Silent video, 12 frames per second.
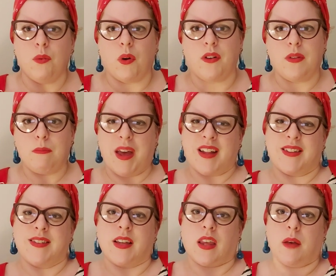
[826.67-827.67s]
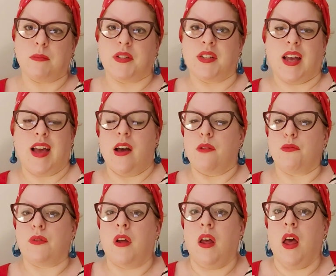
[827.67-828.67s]
one of the bands that comes
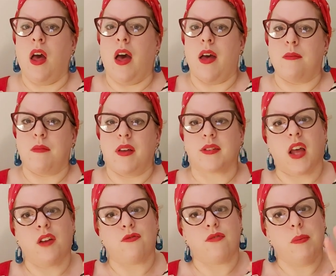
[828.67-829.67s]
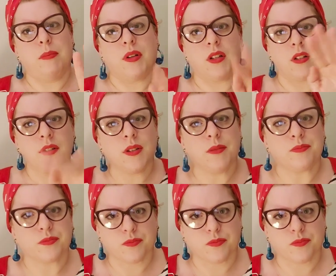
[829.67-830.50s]
down has kind of rippled,